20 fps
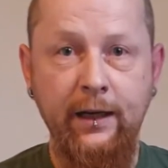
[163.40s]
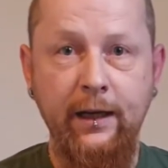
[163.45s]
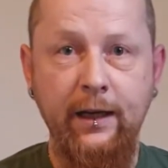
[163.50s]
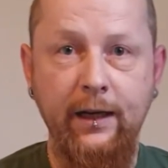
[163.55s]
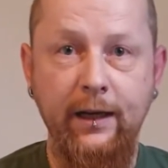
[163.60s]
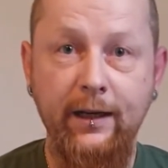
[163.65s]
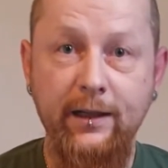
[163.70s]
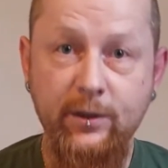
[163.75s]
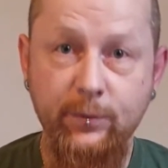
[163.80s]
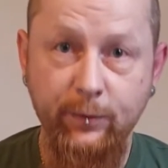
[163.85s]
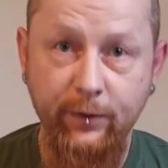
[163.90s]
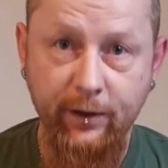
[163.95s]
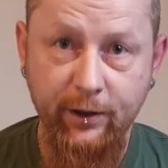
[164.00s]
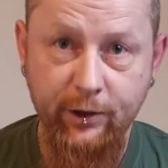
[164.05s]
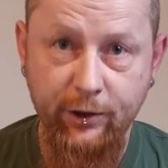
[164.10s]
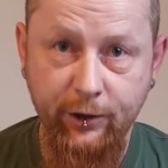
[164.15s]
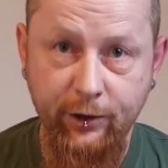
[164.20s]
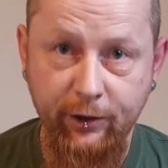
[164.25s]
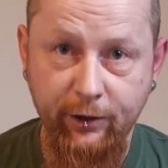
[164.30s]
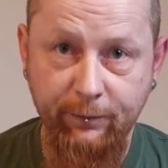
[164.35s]
as with the
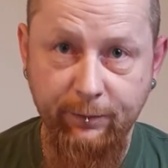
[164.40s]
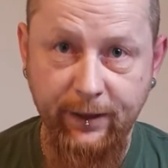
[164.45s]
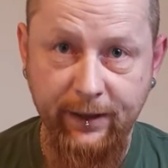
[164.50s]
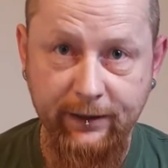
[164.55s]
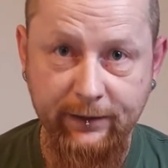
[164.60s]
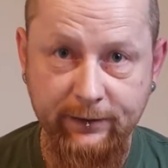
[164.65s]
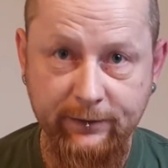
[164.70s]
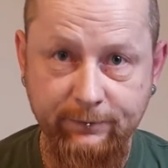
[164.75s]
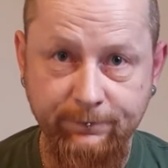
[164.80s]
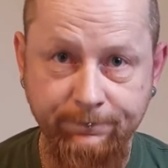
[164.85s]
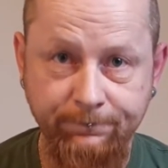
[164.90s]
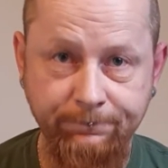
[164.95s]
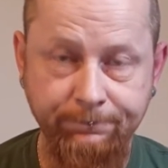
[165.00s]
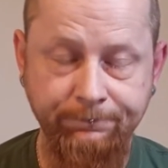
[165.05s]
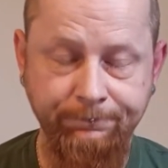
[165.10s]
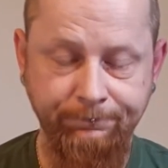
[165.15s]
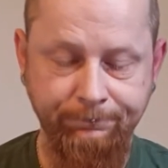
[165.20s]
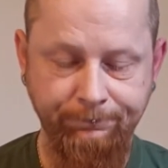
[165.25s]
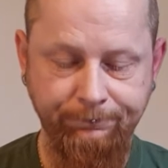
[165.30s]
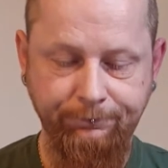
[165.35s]
shirt pattern,
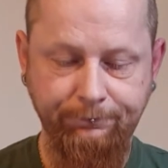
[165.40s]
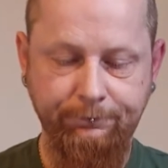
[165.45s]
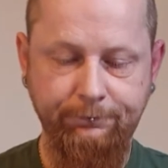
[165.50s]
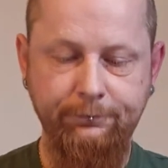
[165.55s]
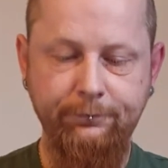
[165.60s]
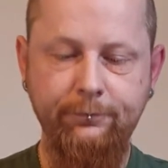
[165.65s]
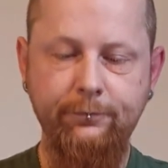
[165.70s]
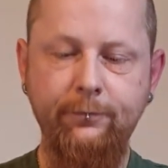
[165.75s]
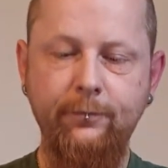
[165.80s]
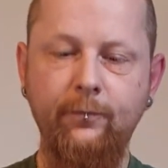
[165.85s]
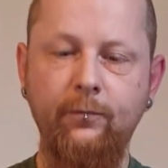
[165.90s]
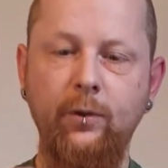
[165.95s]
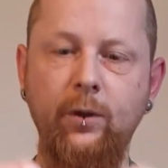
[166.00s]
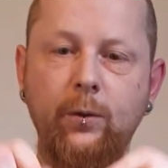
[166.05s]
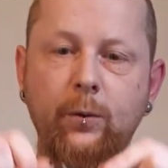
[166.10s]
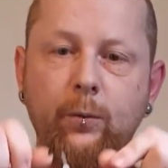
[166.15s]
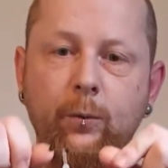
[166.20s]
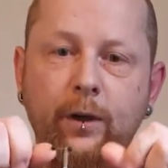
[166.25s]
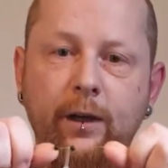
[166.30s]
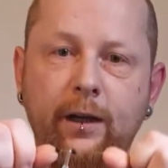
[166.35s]

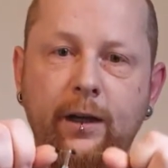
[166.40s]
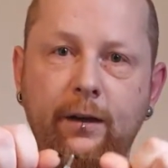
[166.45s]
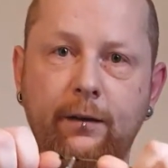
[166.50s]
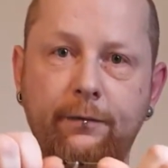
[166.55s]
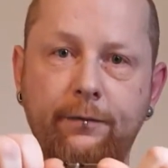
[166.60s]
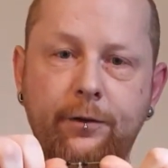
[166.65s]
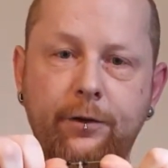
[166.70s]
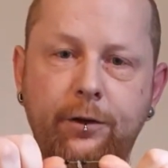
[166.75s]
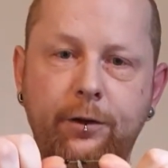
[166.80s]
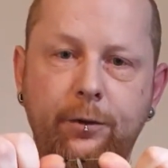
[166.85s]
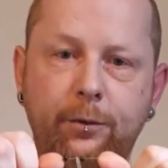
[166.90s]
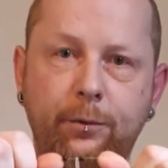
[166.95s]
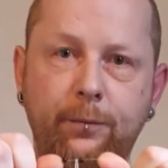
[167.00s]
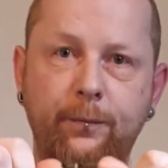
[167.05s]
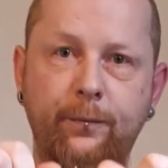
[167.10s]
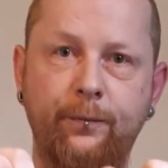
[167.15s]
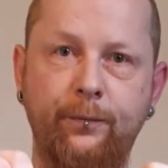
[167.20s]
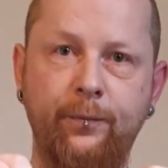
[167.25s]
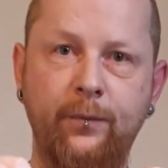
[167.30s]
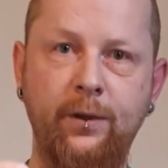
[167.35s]
we have two
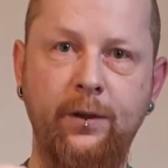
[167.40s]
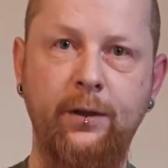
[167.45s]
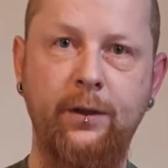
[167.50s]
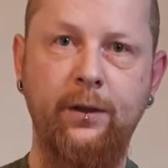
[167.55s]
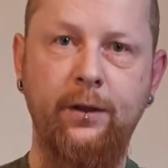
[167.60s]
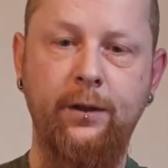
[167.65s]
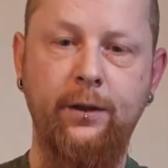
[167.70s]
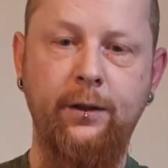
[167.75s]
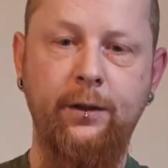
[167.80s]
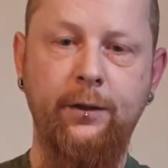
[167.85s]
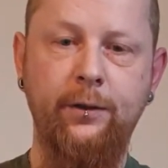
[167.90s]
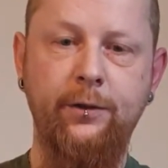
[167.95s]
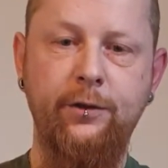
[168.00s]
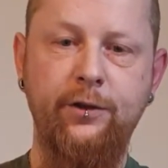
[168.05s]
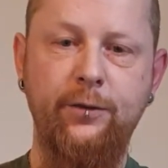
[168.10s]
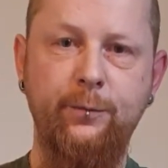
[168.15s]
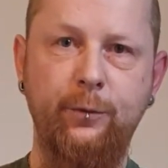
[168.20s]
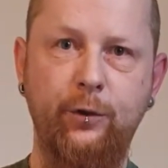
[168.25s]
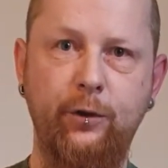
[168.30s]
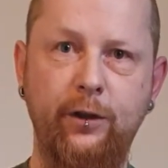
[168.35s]

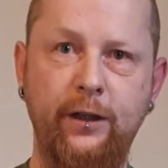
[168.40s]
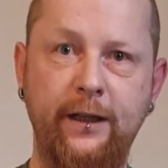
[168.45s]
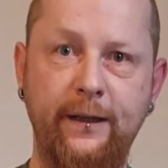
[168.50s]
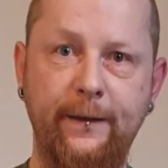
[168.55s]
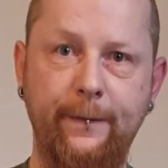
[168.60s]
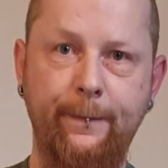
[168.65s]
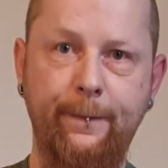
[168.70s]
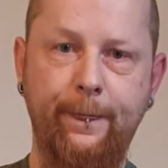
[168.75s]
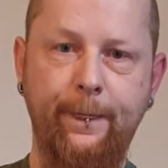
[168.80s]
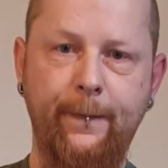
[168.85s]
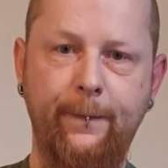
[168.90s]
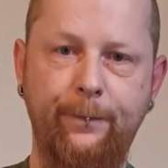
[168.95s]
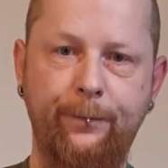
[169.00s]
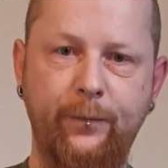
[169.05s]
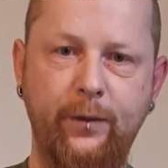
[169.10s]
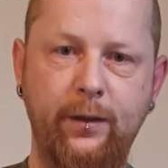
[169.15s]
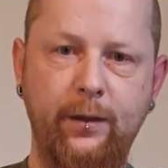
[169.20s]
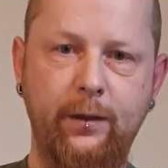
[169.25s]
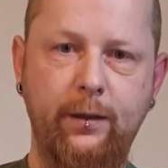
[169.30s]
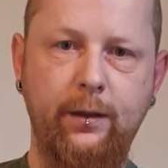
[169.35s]
smaller
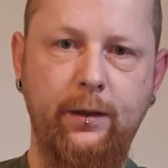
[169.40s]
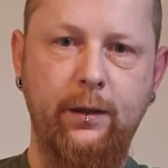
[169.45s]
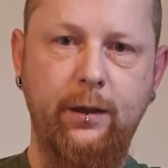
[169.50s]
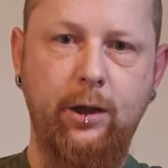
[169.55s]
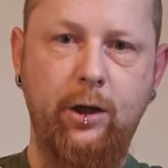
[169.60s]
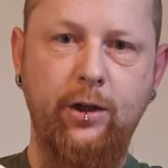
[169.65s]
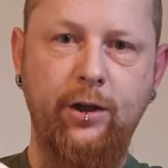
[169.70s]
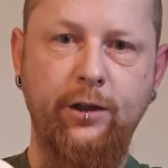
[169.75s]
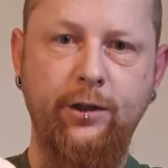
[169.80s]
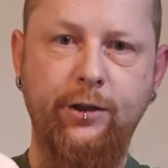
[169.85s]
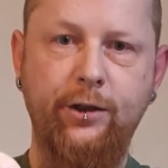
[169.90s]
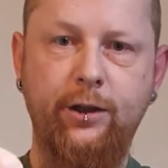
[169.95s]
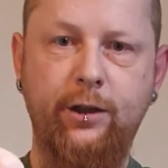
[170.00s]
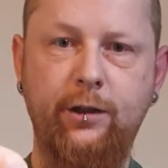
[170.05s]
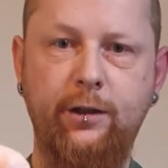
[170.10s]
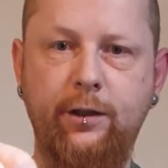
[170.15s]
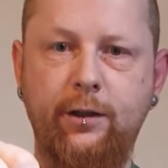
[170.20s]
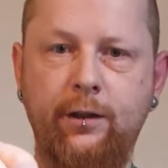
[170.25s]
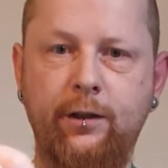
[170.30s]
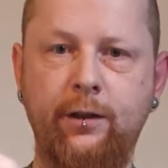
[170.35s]
locking
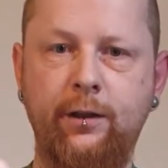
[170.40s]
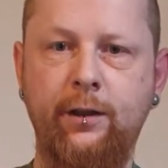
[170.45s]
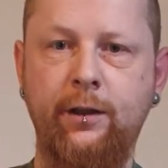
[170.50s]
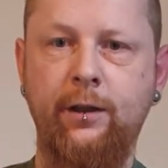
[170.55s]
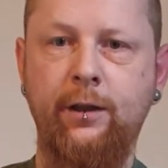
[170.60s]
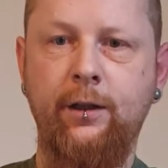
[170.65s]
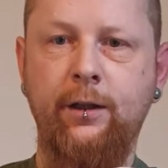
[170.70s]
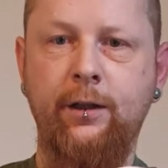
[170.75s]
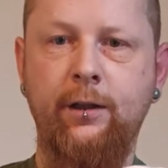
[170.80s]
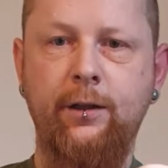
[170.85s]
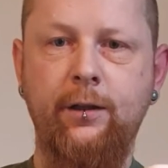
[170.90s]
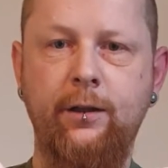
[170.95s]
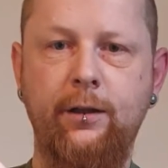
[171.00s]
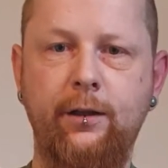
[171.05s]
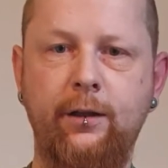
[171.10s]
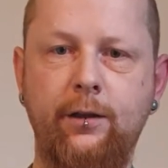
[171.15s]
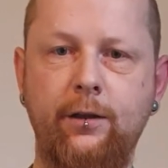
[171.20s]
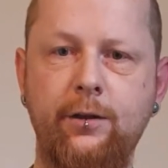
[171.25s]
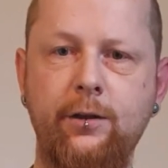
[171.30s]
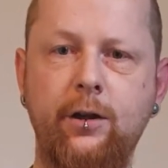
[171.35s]
shot,
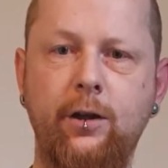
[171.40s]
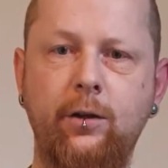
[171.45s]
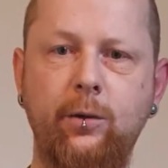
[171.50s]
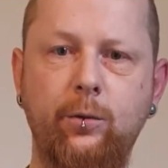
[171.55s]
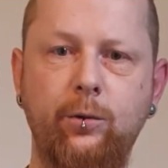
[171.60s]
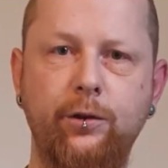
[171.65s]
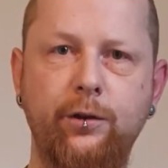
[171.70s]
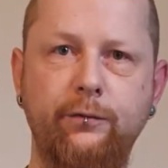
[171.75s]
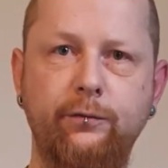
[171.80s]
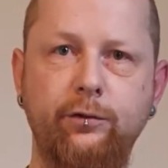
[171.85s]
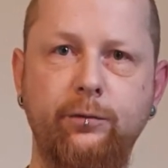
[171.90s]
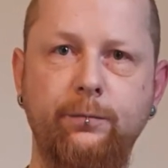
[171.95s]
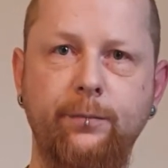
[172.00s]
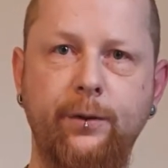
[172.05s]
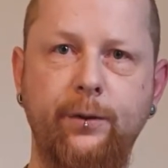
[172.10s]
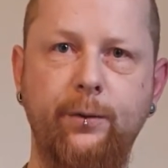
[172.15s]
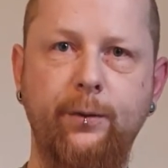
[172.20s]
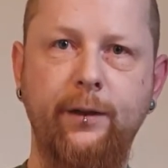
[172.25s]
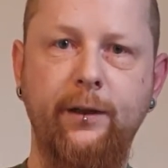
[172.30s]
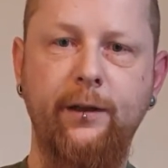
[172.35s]
not loads of room
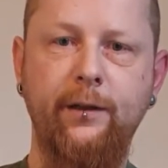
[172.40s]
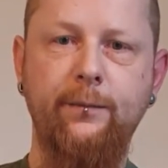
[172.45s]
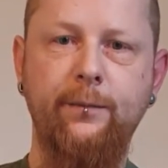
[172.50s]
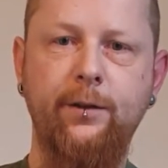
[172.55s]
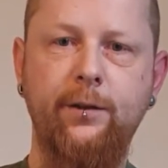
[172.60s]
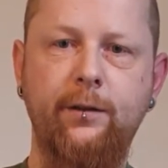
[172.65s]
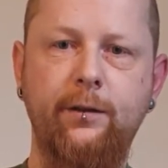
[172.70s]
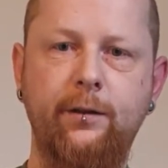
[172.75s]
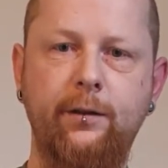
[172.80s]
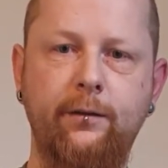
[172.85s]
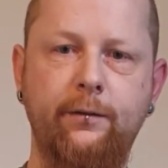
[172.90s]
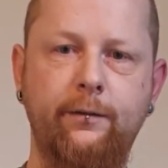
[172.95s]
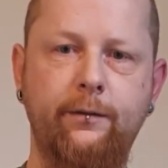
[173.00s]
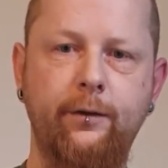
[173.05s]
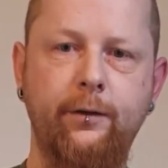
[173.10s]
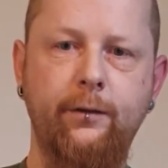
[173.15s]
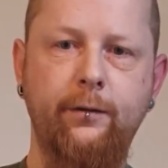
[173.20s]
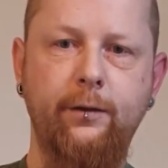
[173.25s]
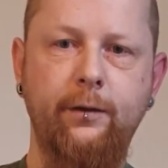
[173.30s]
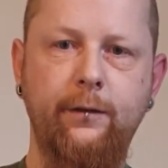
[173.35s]
between them, just enough for
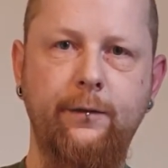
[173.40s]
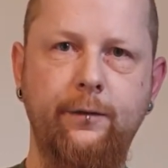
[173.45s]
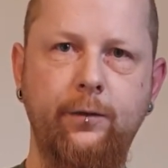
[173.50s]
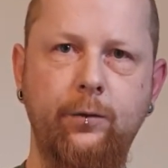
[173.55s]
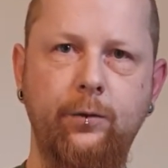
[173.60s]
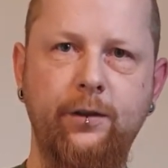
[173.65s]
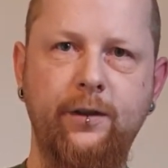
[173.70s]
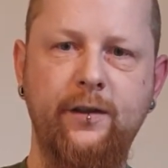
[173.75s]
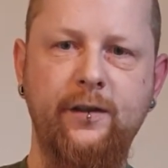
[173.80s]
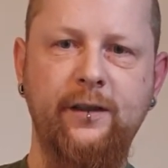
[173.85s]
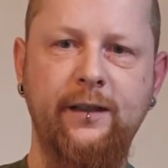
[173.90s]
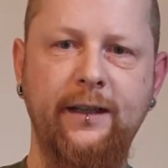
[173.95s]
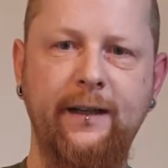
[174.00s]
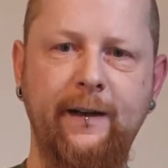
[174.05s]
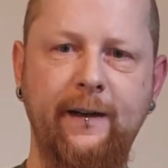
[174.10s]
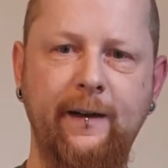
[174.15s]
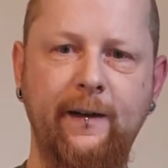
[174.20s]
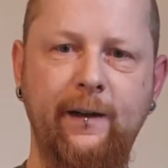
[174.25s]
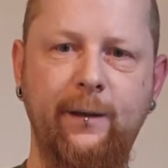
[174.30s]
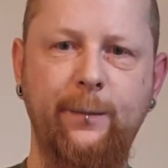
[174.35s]
the float to slide
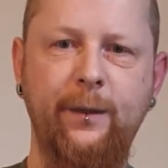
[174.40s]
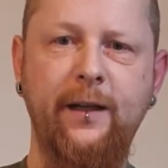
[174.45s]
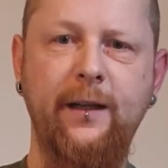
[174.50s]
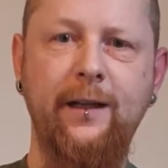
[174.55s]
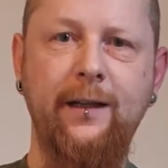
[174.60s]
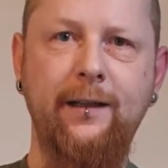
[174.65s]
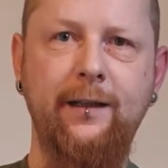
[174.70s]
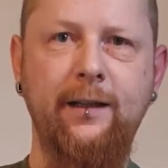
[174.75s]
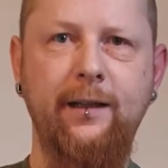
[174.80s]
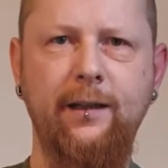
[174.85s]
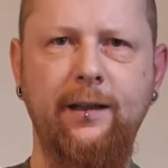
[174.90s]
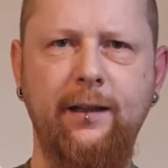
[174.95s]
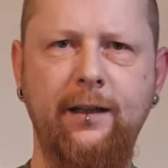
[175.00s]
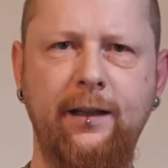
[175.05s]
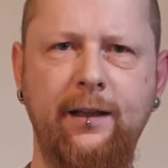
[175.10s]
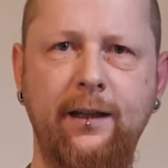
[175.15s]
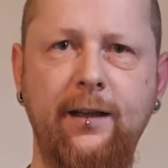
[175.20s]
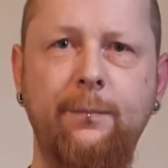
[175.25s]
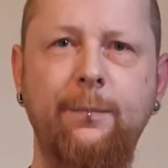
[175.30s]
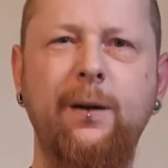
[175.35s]
a little bit. I tend to
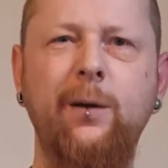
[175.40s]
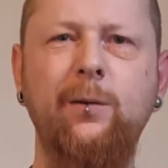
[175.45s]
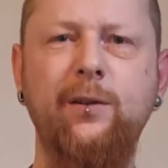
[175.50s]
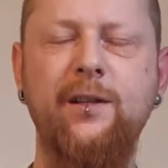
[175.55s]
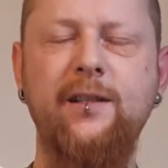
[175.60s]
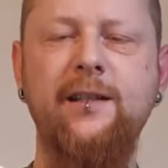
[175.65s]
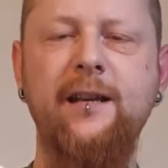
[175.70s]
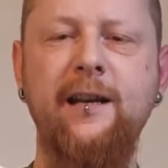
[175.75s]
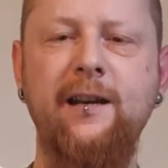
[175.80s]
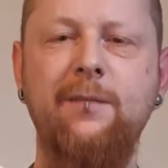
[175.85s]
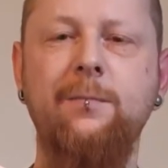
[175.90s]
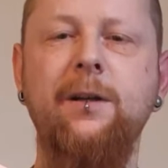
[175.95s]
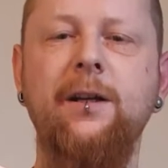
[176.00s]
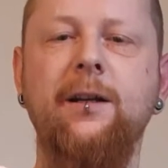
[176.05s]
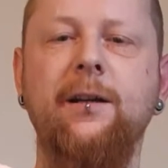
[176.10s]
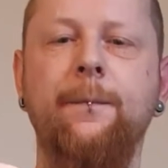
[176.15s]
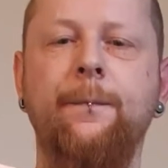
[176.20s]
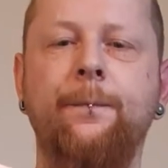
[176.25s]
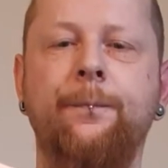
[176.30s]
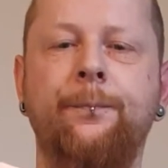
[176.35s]
like about 1
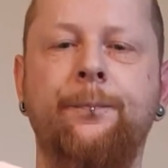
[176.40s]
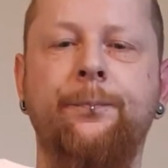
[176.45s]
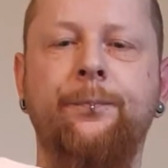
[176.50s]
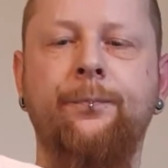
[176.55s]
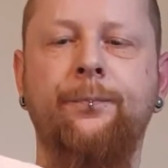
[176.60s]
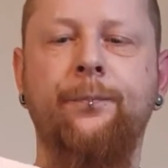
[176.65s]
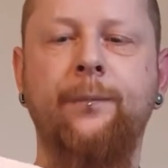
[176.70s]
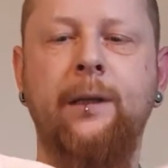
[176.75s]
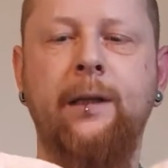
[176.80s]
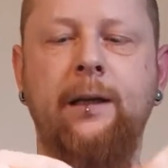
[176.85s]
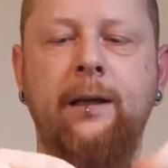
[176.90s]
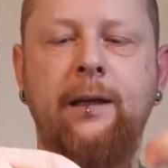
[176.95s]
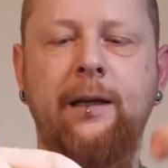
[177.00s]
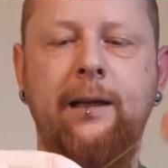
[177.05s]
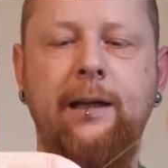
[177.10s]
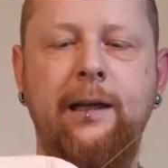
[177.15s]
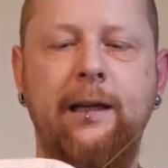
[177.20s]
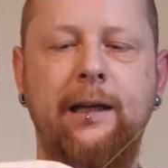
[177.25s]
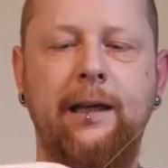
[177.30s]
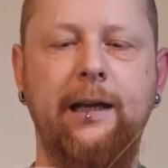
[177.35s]
centimetre.
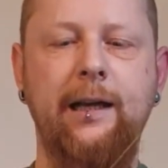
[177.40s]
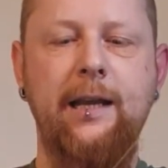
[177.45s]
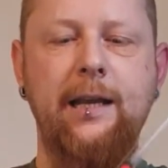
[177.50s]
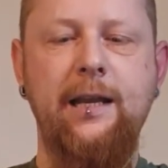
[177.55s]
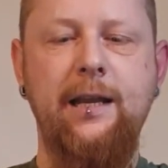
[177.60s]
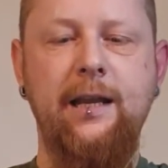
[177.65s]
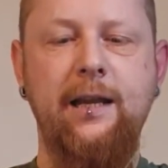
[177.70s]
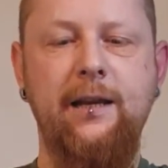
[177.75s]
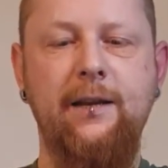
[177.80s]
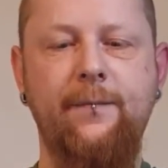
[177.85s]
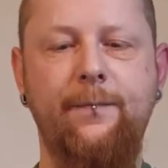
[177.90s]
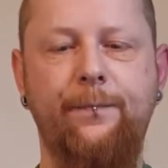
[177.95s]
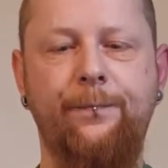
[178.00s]
And then